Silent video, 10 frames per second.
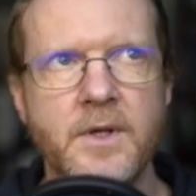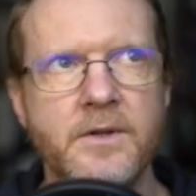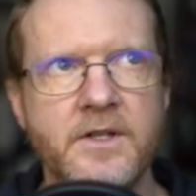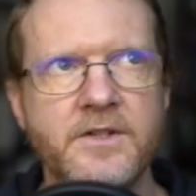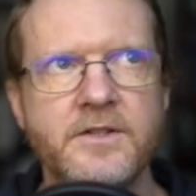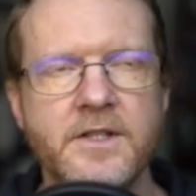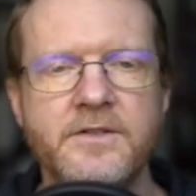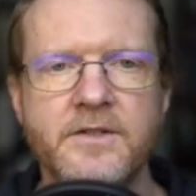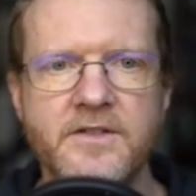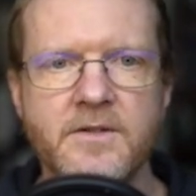This
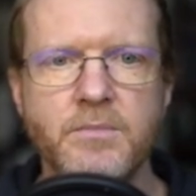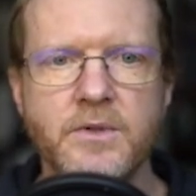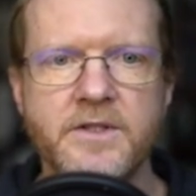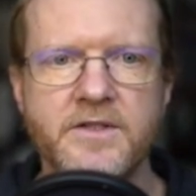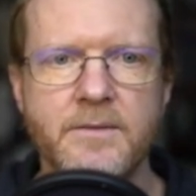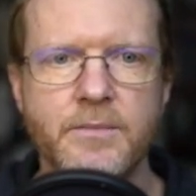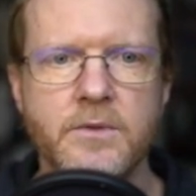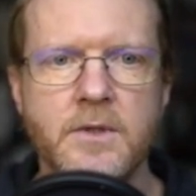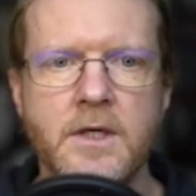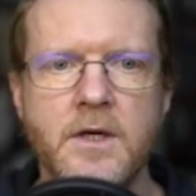is a simple
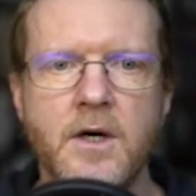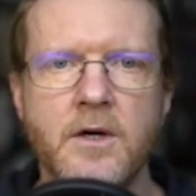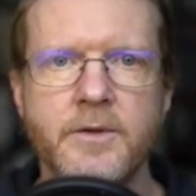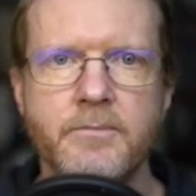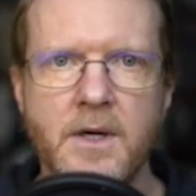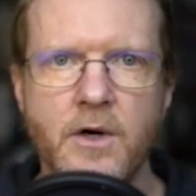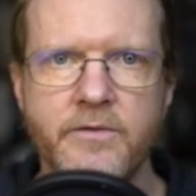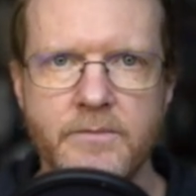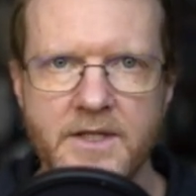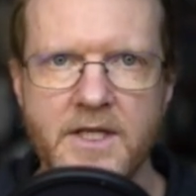example
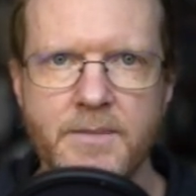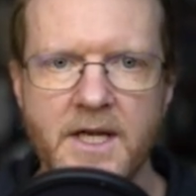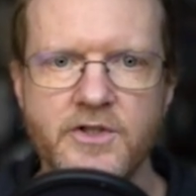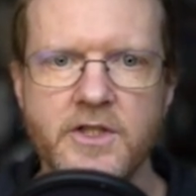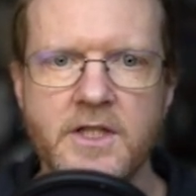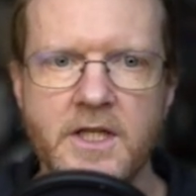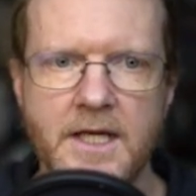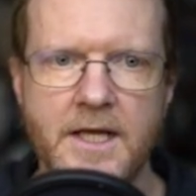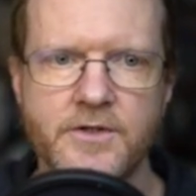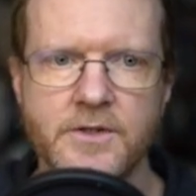of monkey patching in
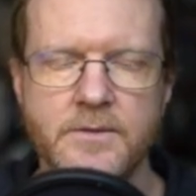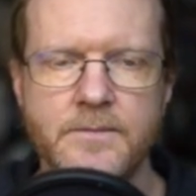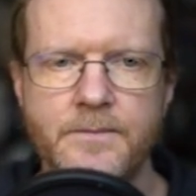action.